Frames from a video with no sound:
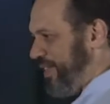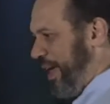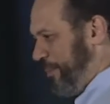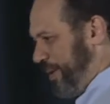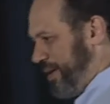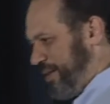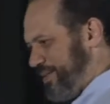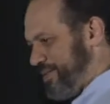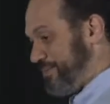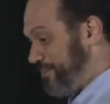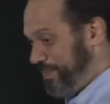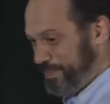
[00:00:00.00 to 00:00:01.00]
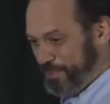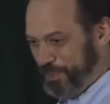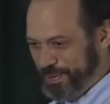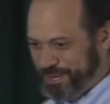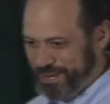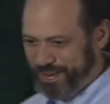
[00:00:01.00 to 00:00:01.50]
of that, but it's
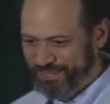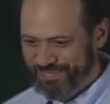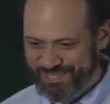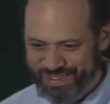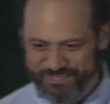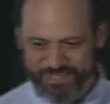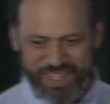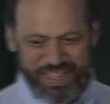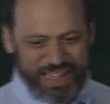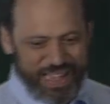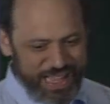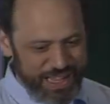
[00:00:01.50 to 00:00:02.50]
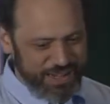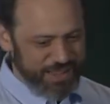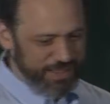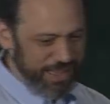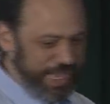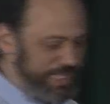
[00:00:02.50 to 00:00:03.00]
important to know. And
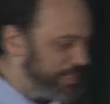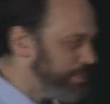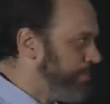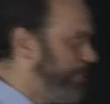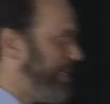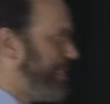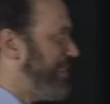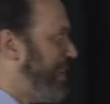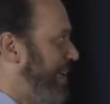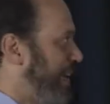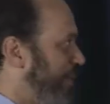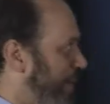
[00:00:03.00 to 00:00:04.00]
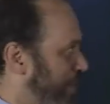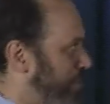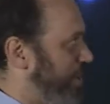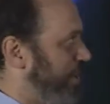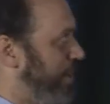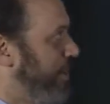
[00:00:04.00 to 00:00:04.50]
last piece of data I want to
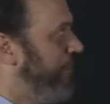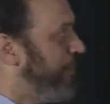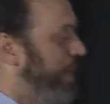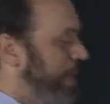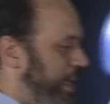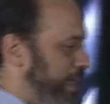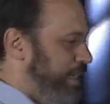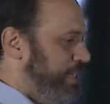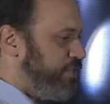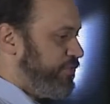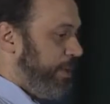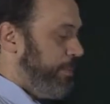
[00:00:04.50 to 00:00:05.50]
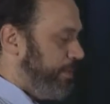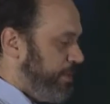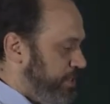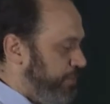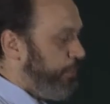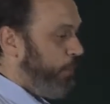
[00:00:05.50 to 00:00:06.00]
show you is from,
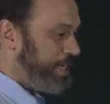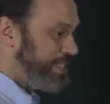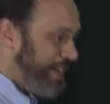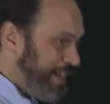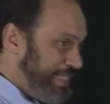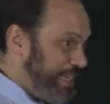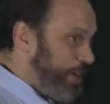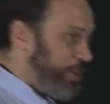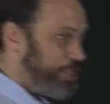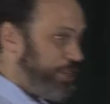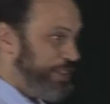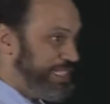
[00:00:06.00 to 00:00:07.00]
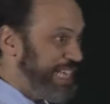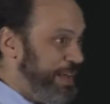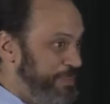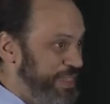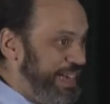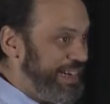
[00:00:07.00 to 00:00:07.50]
there's 4 studies that all show the
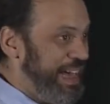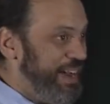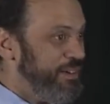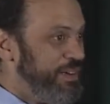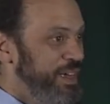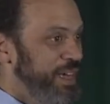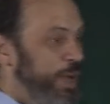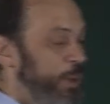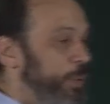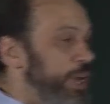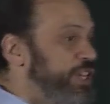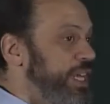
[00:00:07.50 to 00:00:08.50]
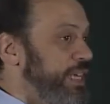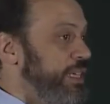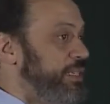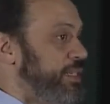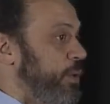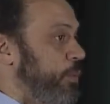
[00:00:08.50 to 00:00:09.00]
same thing now, which
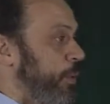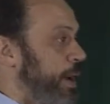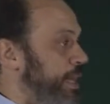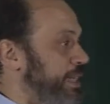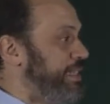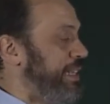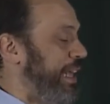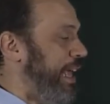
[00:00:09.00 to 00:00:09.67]
is what is the